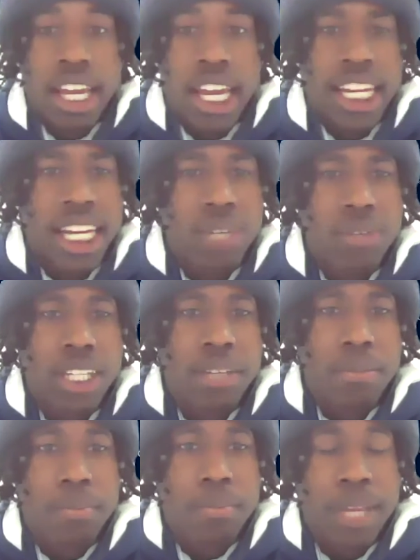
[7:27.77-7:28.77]
And that
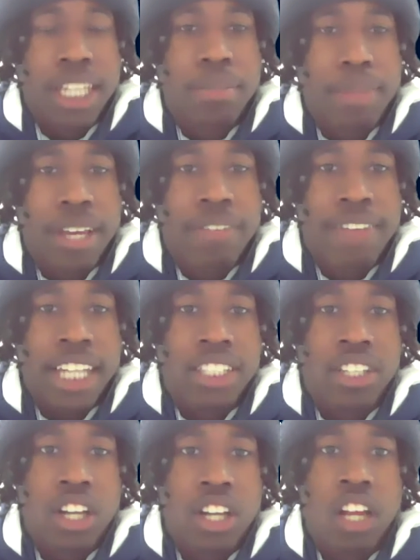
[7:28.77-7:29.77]
really plays a big
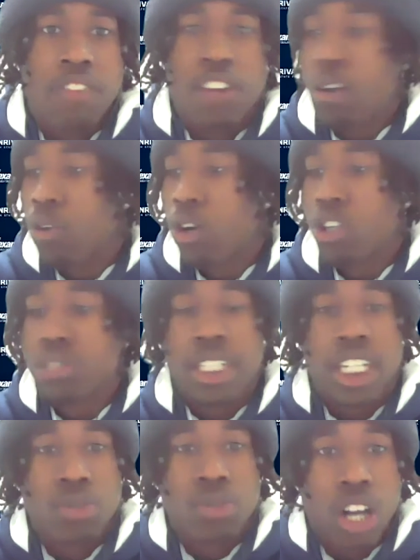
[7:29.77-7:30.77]
factor in all of our roles
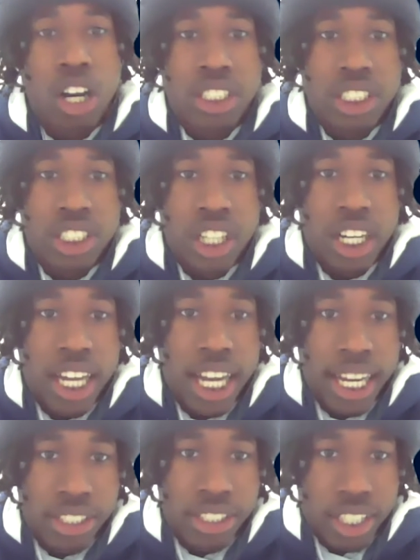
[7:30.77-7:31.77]
because we're all just young
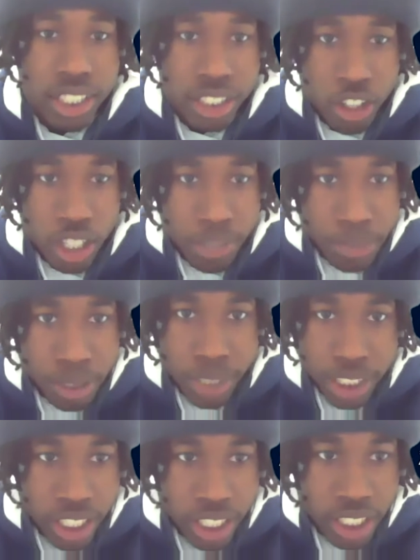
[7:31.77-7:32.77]
guys trying to soak up as
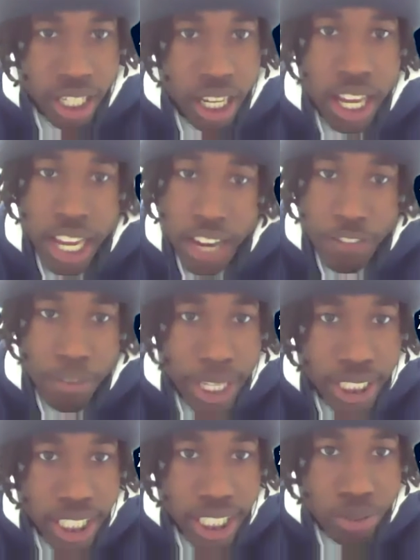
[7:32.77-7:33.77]
much
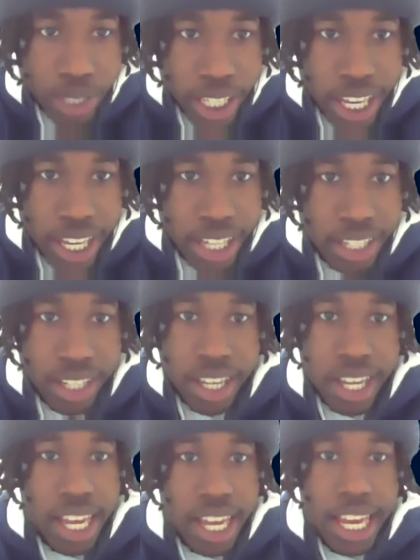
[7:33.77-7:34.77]
information as we can.
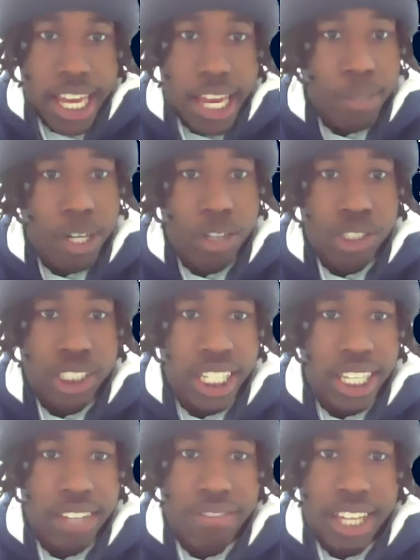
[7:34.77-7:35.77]
And him, Coach
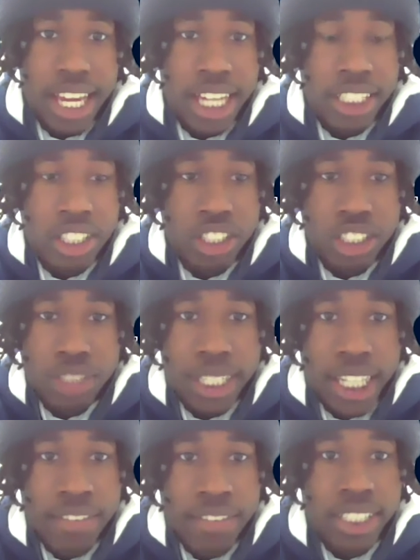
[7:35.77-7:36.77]
T, and D'Angelo just been
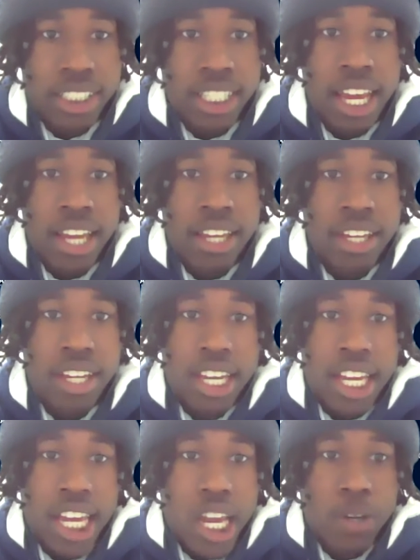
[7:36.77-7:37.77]
giving us that.
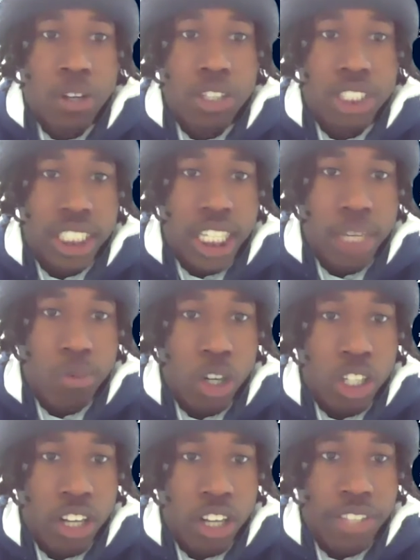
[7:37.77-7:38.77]
And we're going to just keep
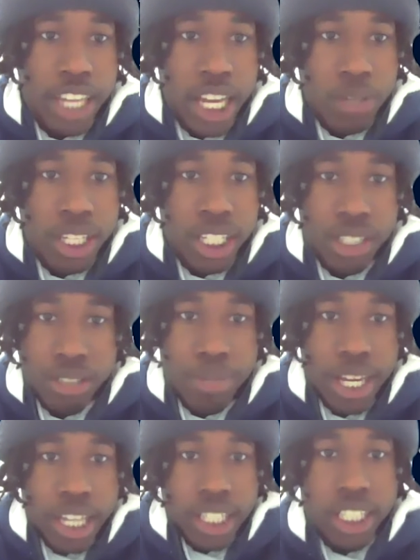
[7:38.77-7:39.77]
working off that. And when he comes
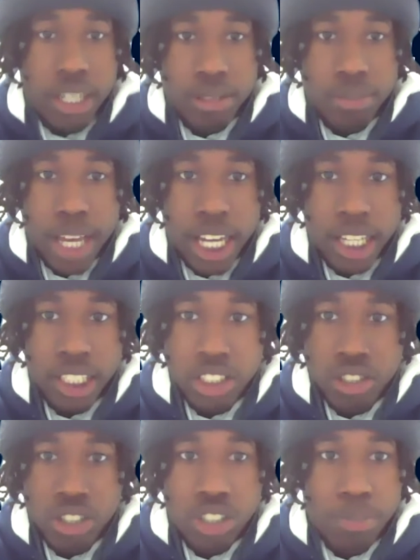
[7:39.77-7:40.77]
back, and he's just
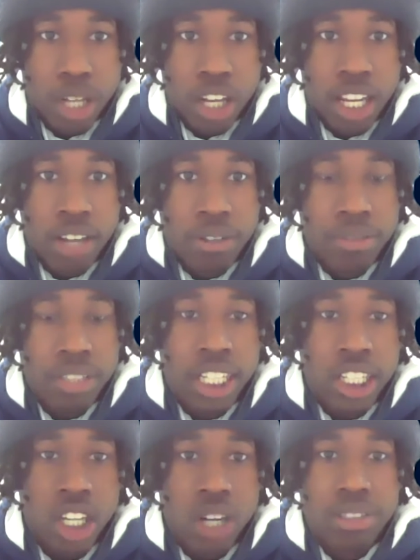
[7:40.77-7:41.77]
going to ball out
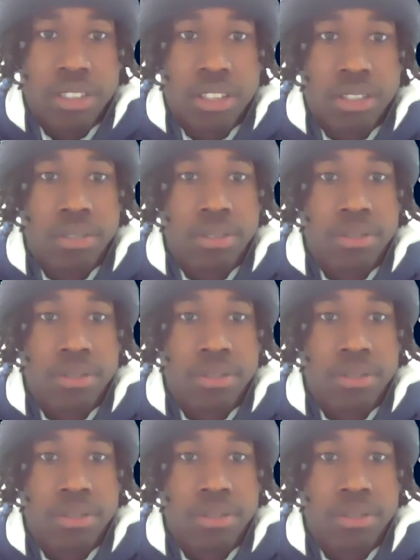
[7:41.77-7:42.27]
like you always do.